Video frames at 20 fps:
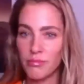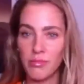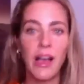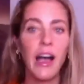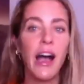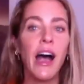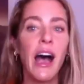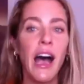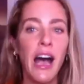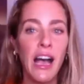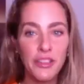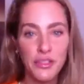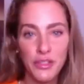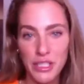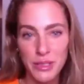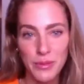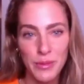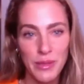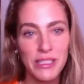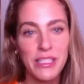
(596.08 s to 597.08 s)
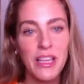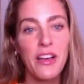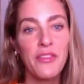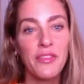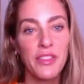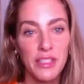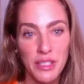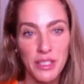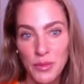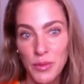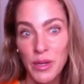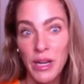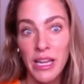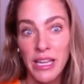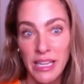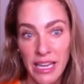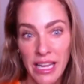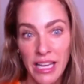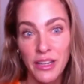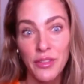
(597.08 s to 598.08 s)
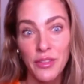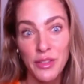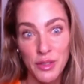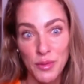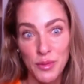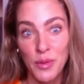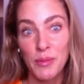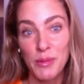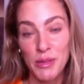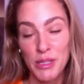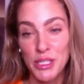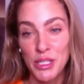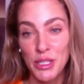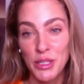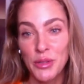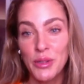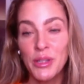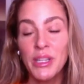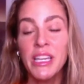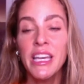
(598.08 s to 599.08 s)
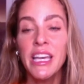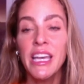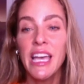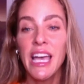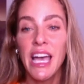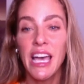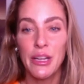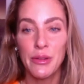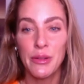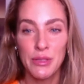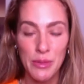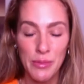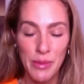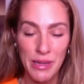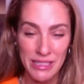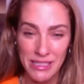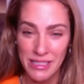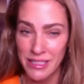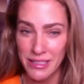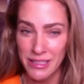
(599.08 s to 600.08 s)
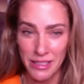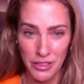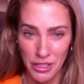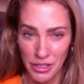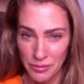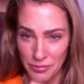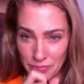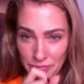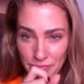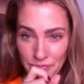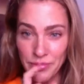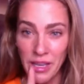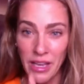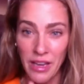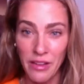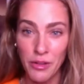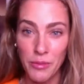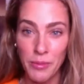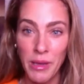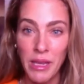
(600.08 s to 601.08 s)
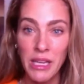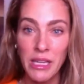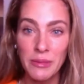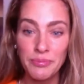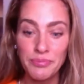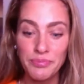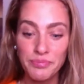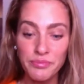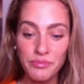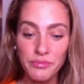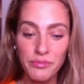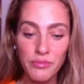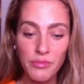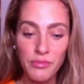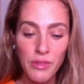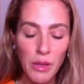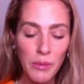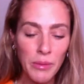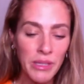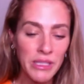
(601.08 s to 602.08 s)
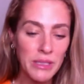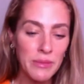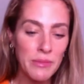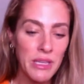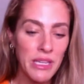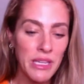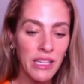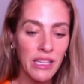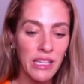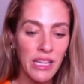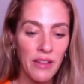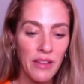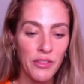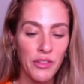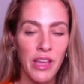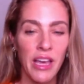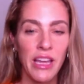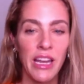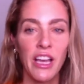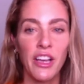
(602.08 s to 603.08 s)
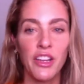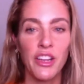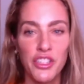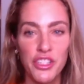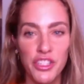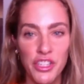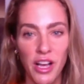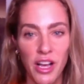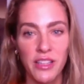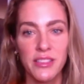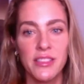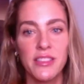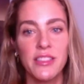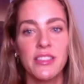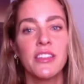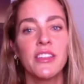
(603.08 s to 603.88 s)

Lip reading: I trust myself. This is what I can handle. This is what I'm going to do. And it was the best decision I ever made, because immediately after that, I could just